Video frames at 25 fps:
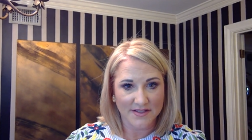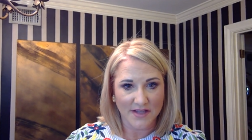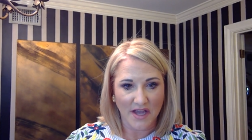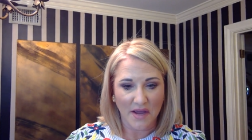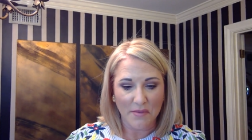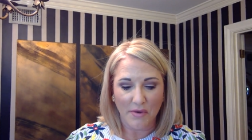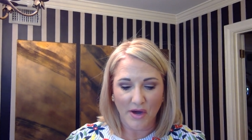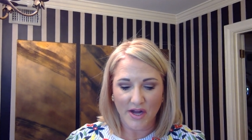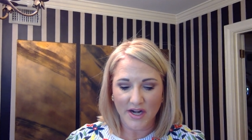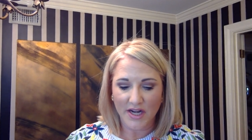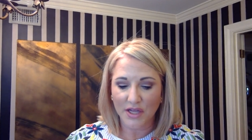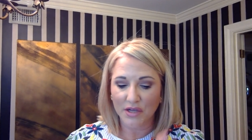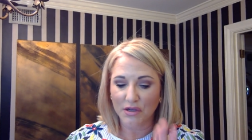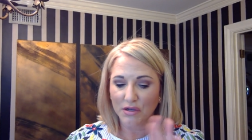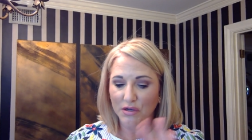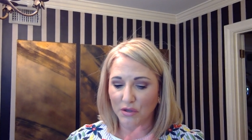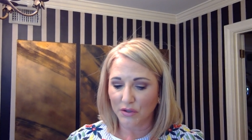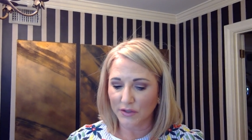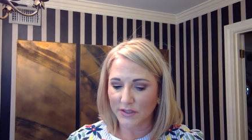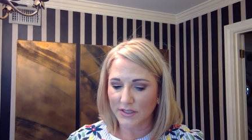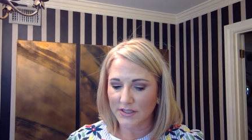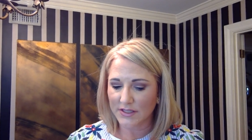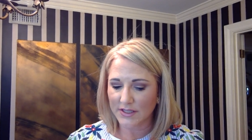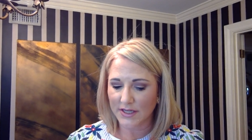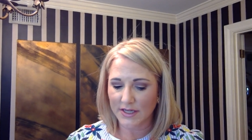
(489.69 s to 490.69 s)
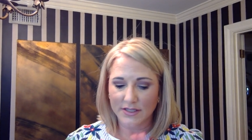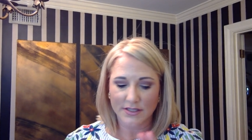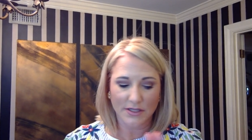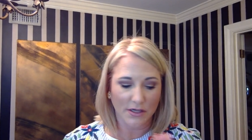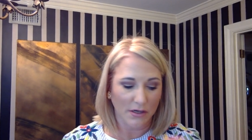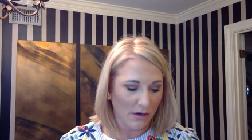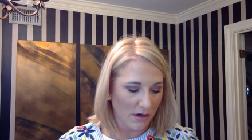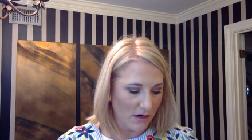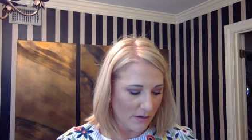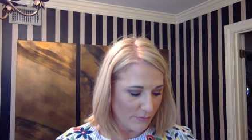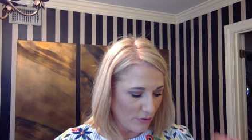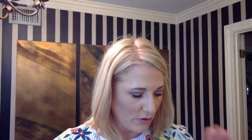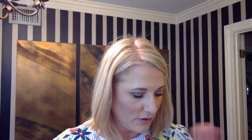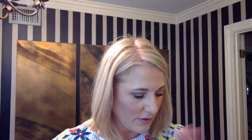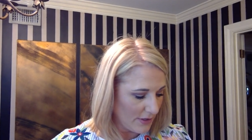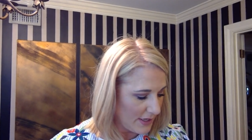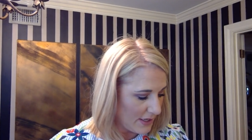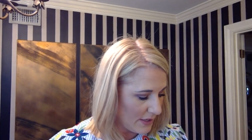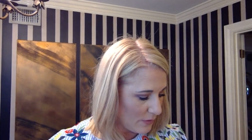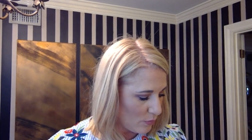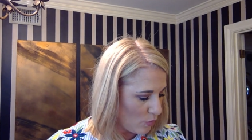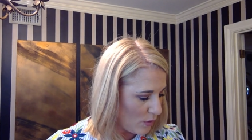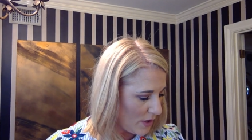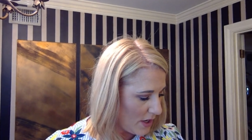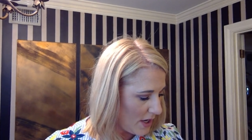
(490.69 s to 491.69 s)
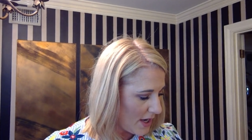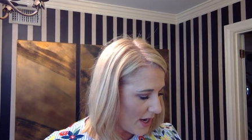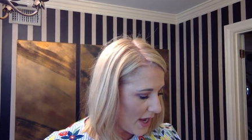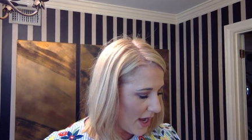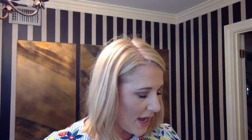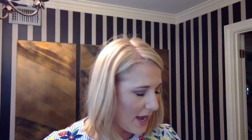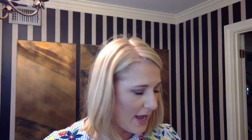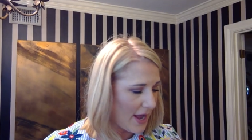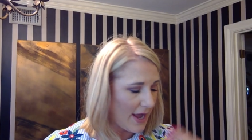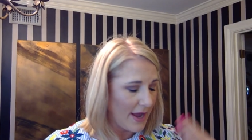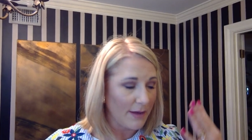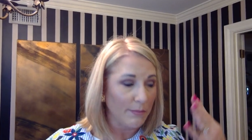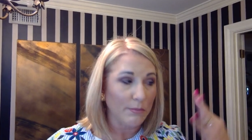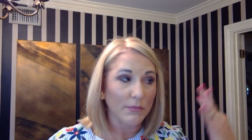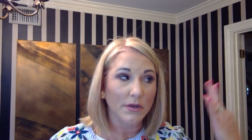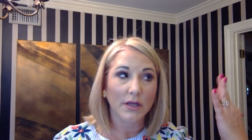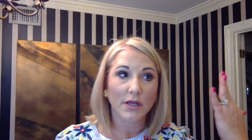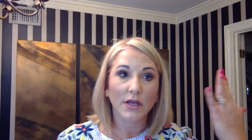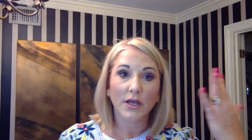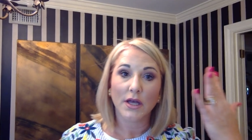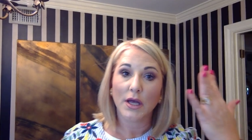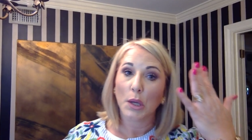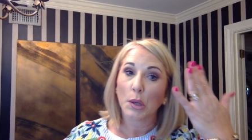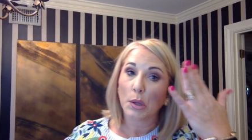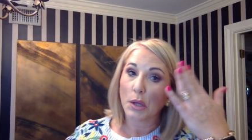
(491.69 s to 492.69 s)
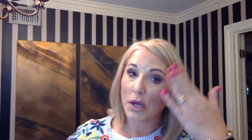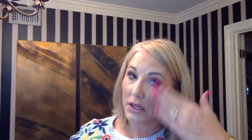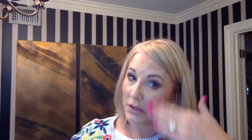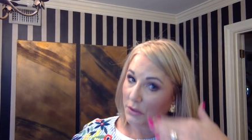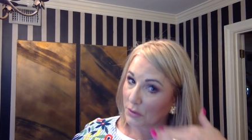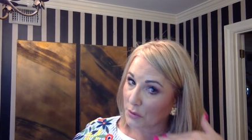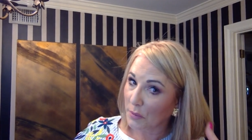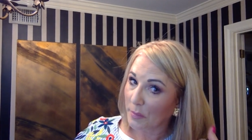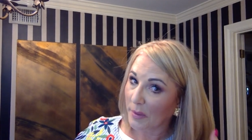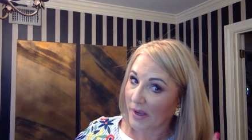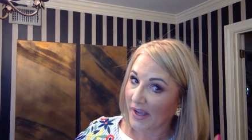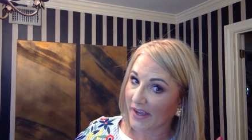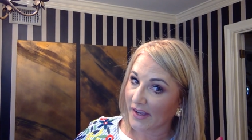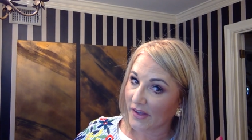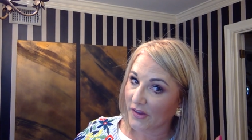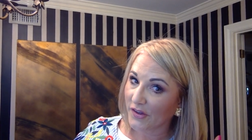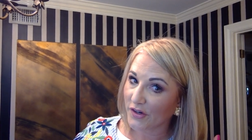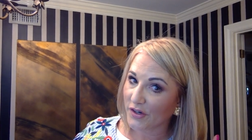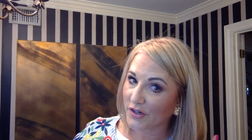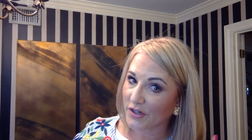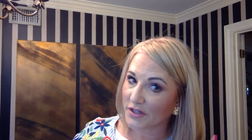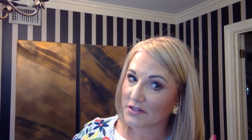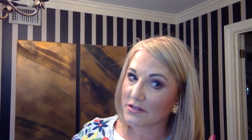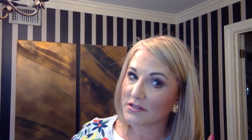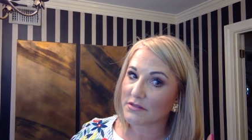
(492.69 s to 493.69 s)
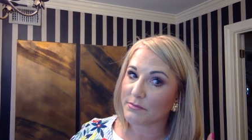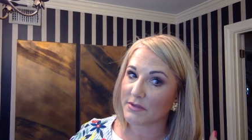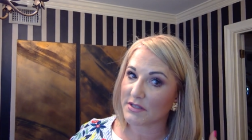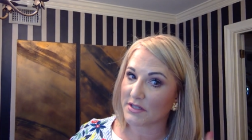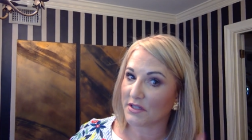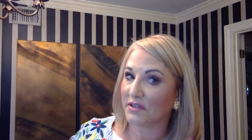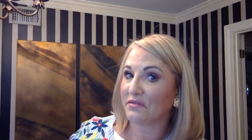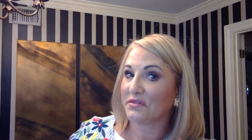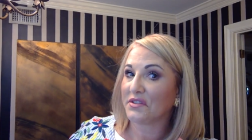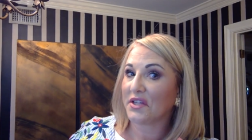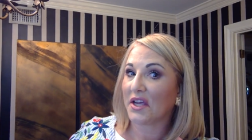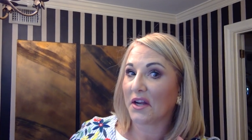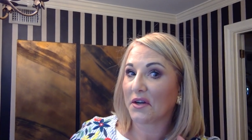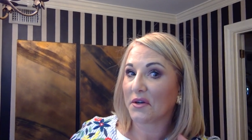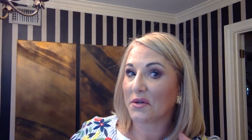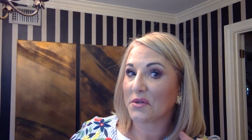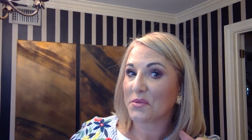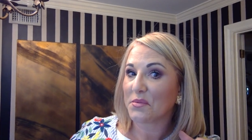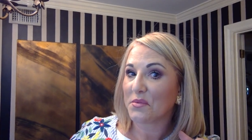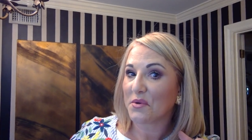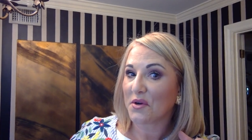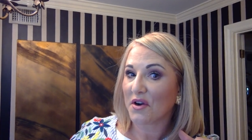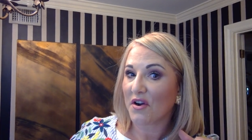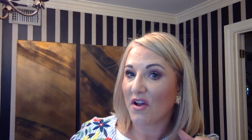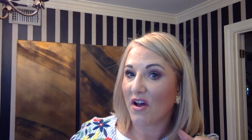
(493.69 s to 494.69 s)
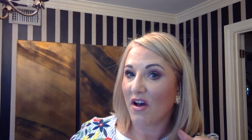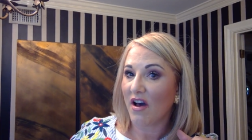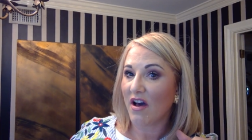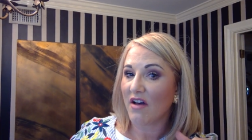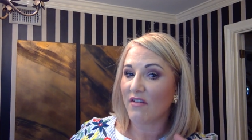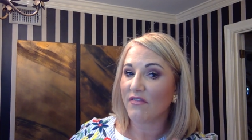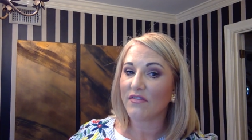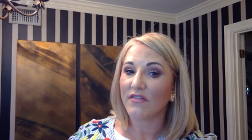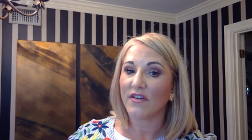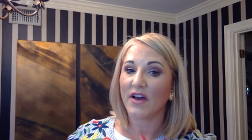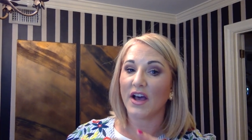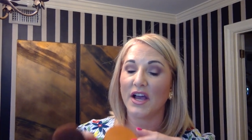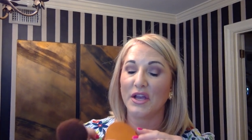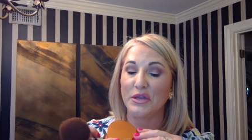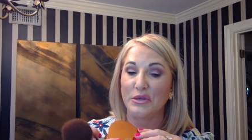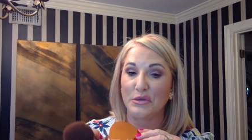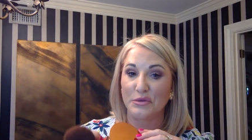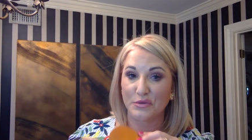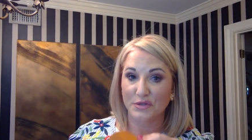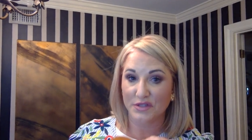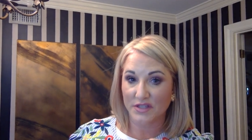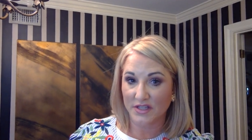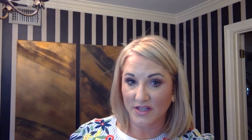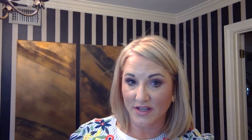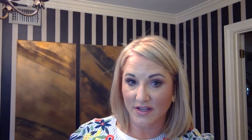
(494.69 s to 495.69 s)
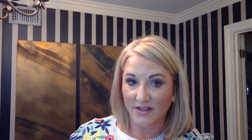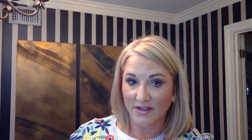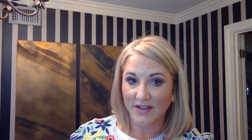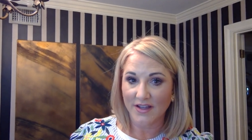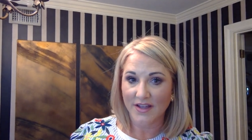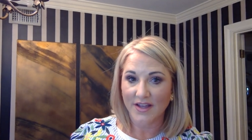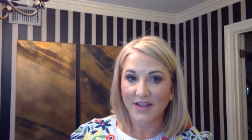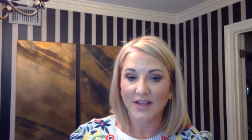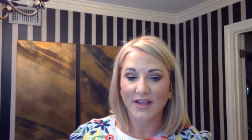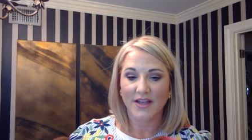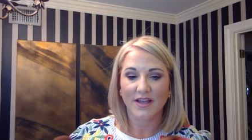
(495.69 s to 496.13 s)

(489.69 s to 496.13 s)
I bought it in Golden Sands and Caramel, and when I'm a little paler because my self-tanner's worn off, I use the